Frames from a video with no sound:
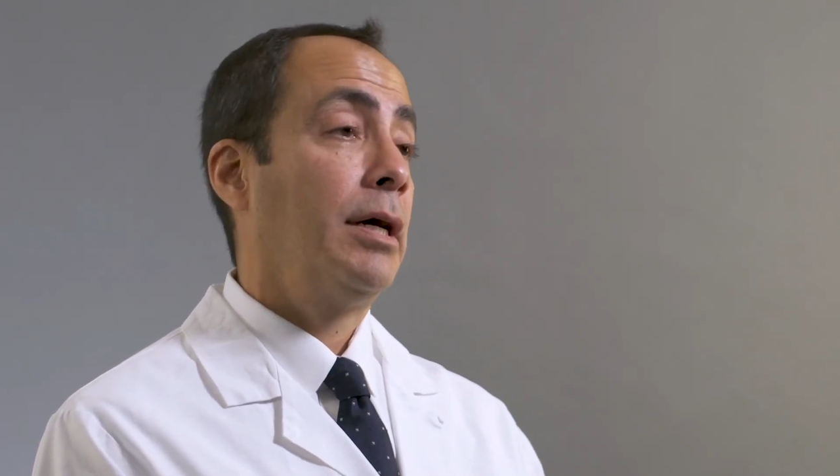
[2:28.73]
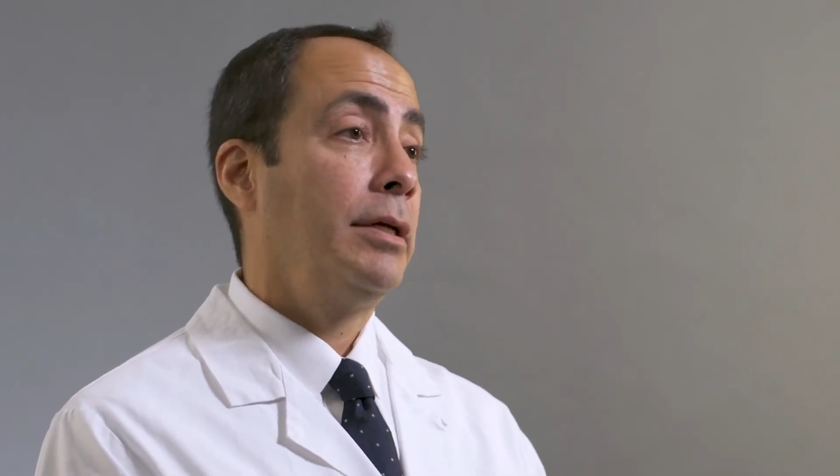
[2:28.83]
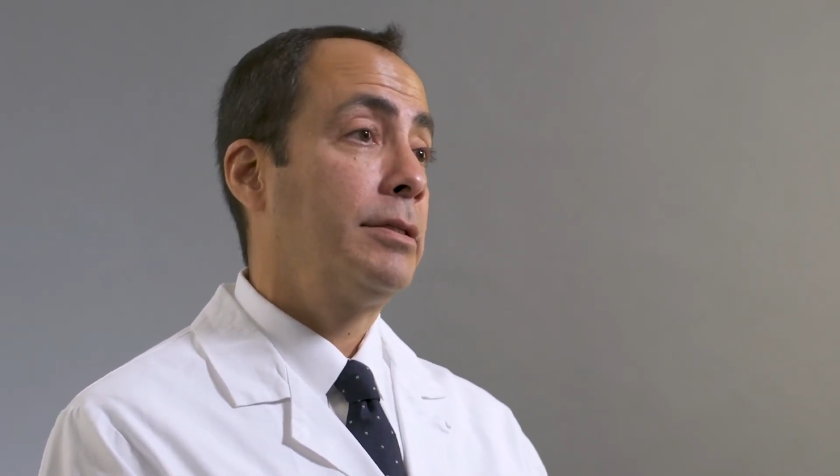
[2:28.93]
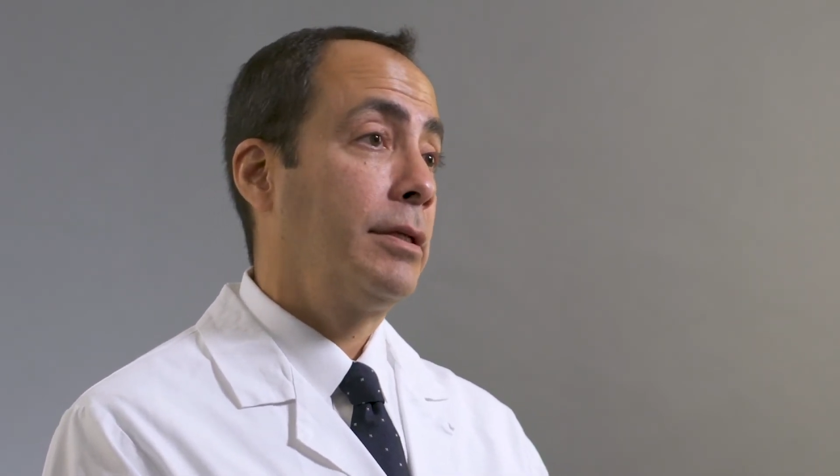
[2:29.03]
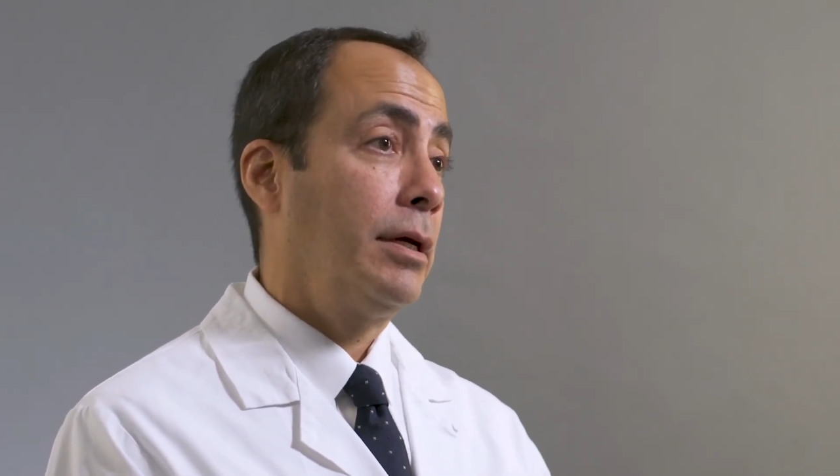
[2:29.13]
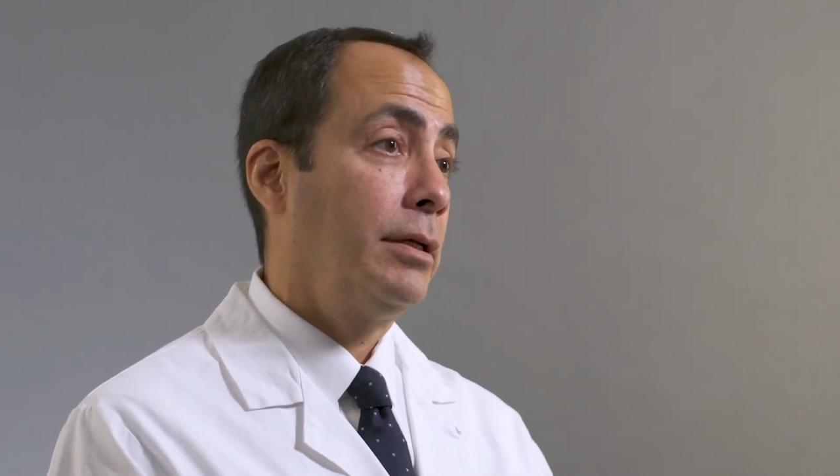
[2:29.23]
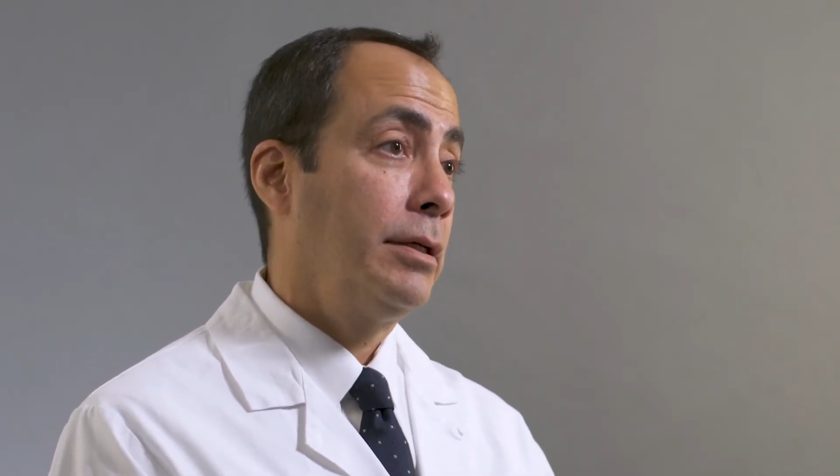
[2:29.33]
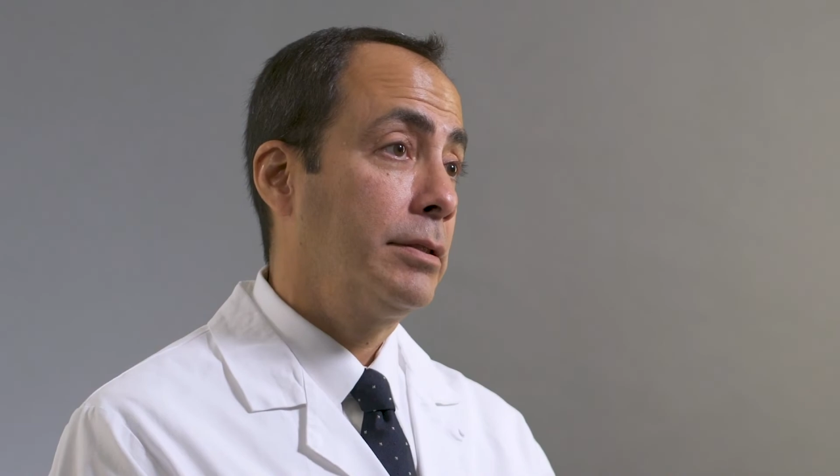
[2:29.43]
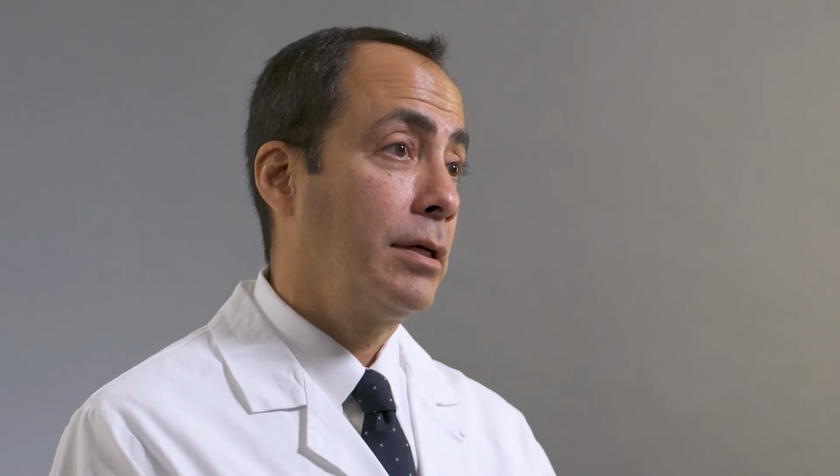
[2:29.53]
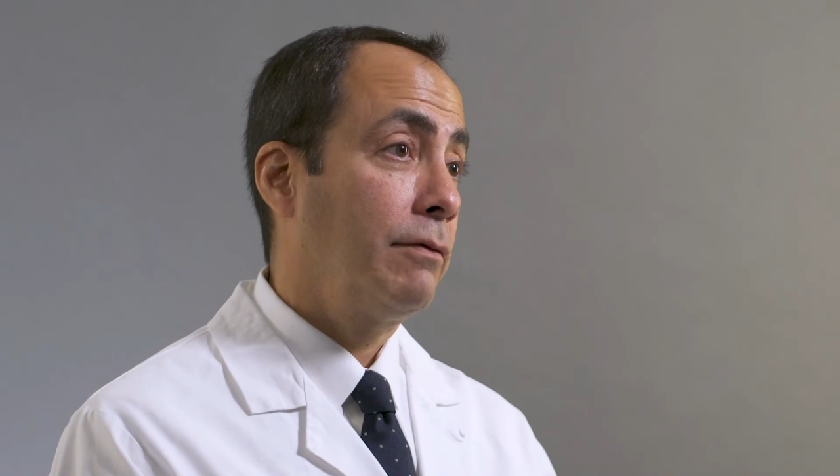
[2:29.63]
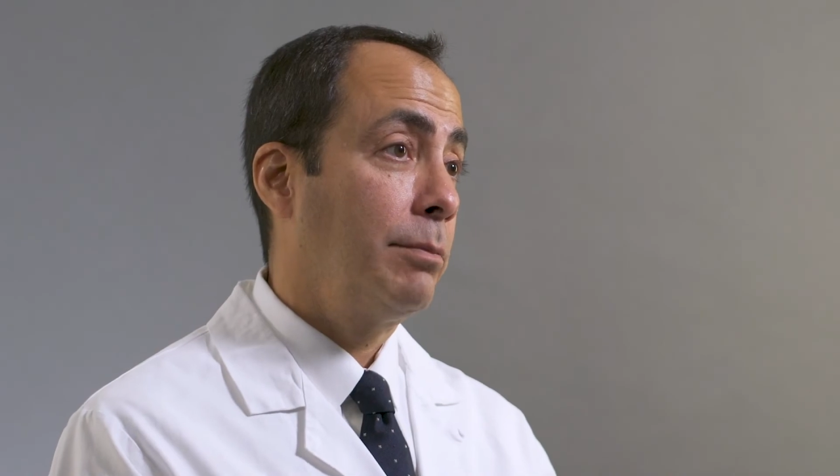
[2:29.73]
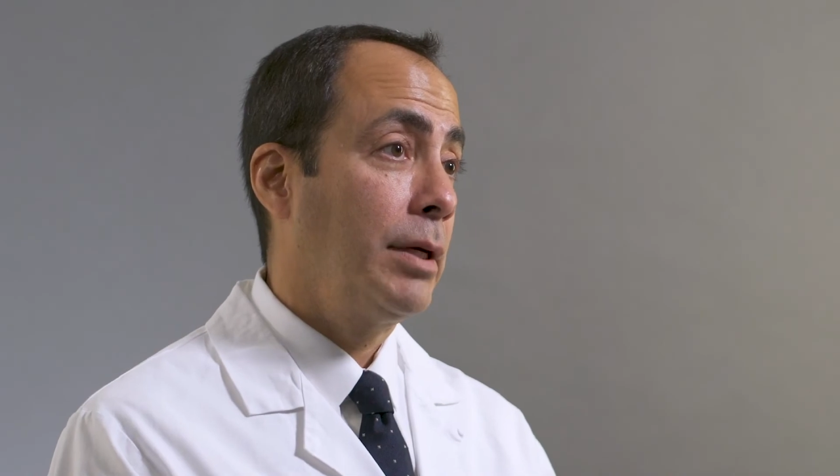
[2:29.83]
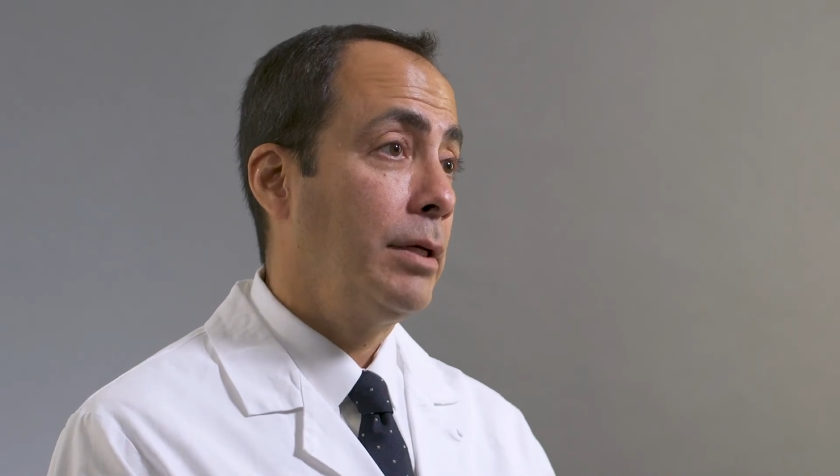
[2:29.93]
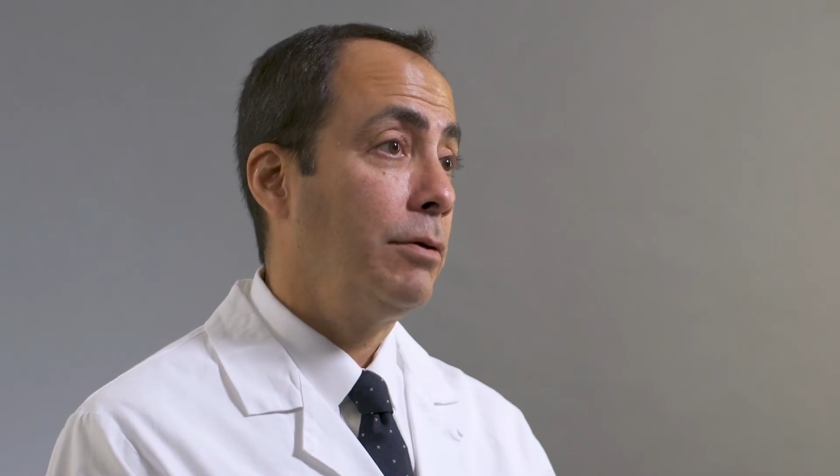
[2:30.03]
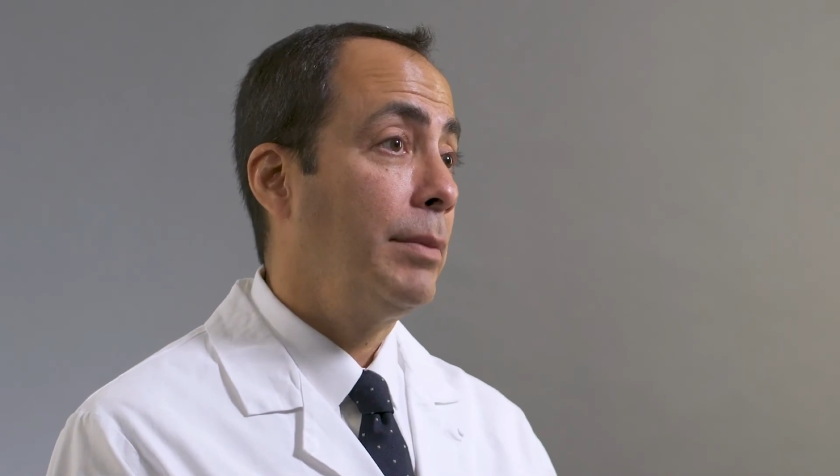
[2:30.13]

Einstein is covered by either